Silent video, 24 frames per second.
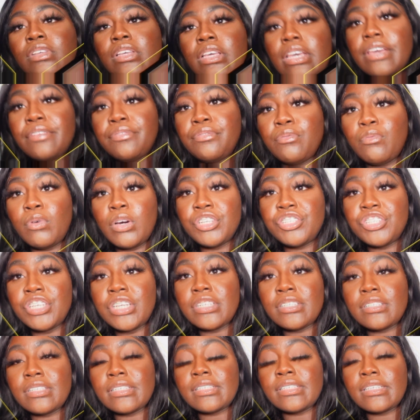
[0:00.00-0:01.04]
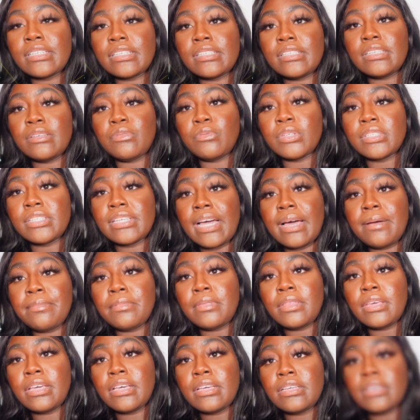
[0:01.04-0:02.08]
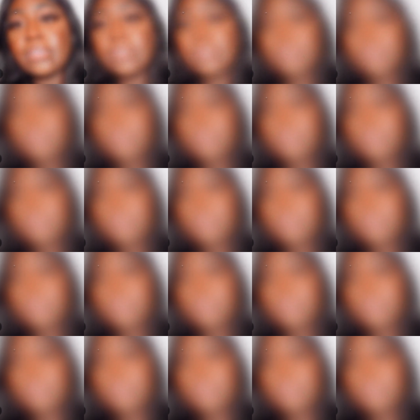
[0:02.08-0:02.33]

if you want to change it to 60, we'll tap this.